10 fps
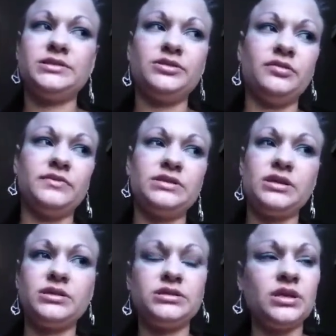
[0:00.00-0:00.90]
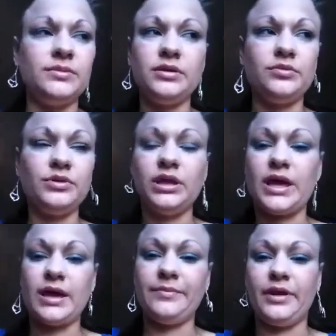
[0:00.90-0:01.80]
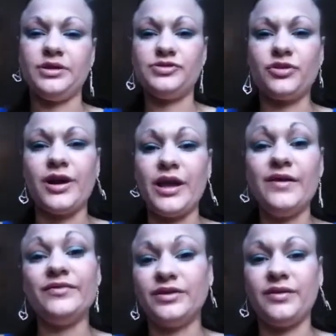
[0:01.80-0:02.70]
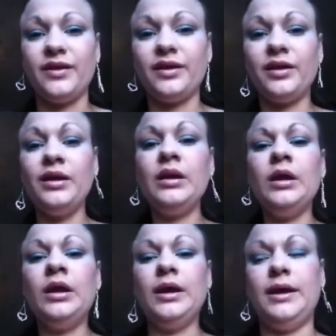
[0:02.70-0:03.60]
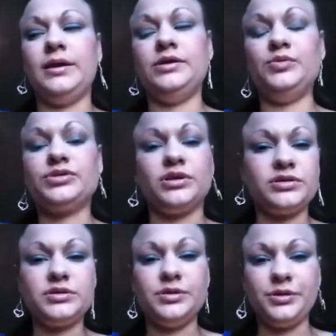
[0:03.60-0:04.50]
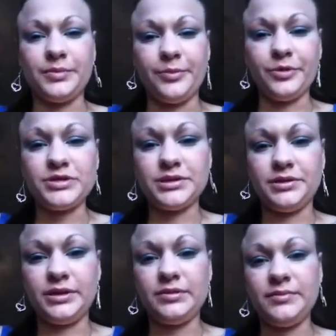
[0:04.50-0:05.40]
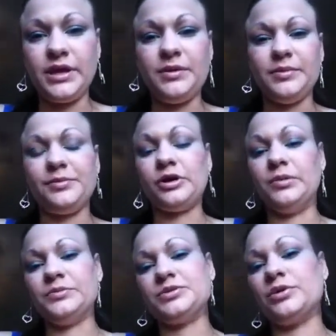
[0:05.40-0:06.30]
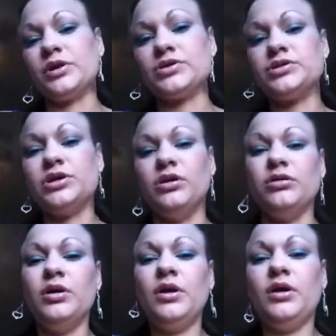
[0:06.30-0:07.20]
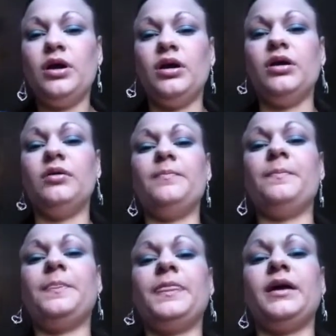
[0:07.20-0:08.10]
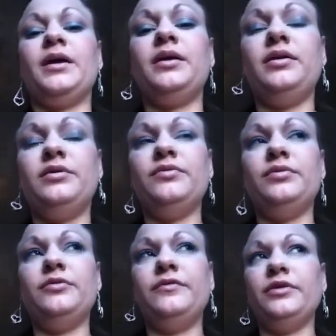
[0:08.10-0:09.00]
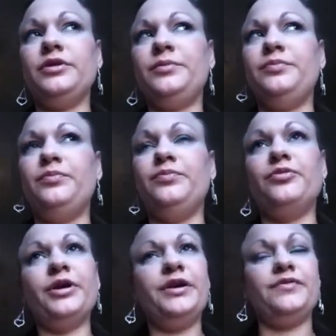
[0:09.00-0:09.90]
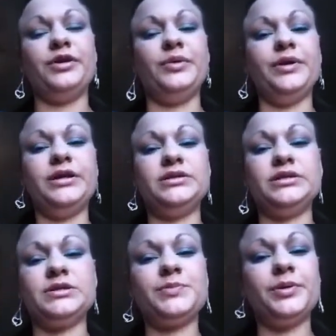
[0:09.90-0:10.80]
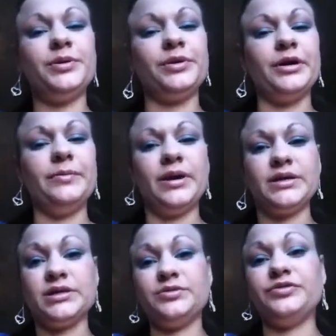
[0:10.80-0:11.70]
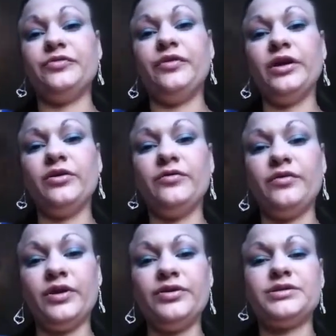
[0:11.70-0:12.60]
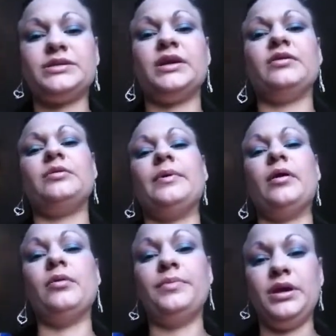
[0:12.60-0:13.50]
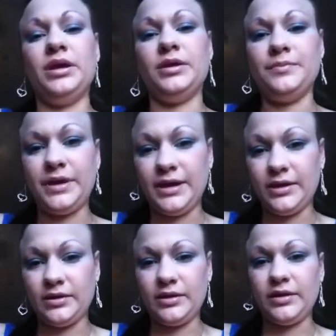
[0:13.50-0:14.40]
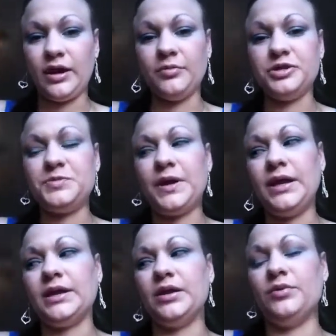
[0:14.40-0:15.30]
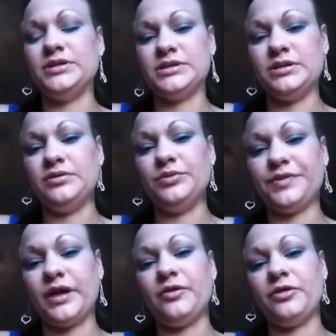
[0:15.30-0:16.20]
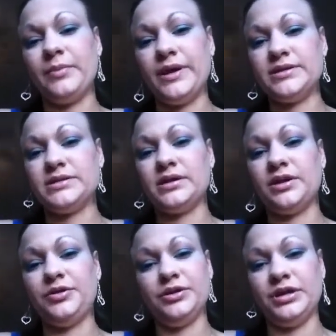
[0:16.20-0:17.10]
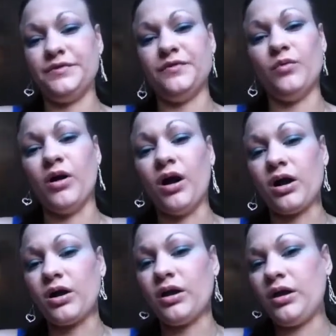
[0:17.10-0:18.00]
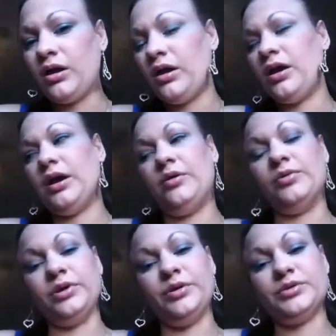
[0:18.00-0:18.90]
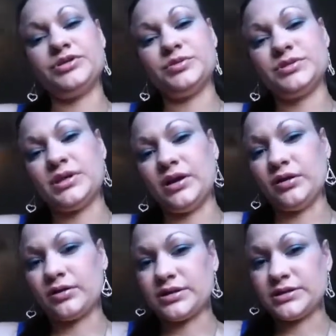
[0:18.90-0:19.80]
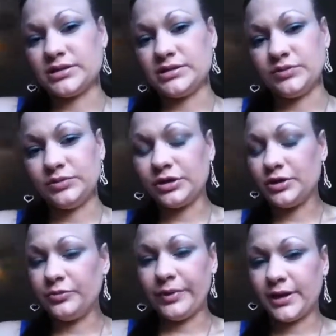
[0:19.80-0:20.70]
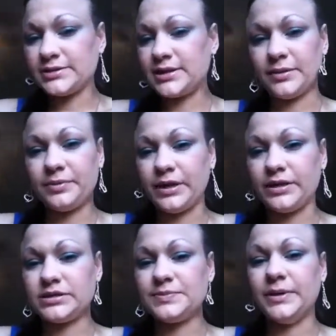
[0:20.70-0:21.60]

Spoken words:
Starbicets. They really had me try everything, and it was all slowing my motility and making my problems worse. So, I very bravely went into this program because I was very, very scared about being in pain and how much pain I was in without the medicine. I couldn't even walk. I really was so scared because I didn't want to go back to that place.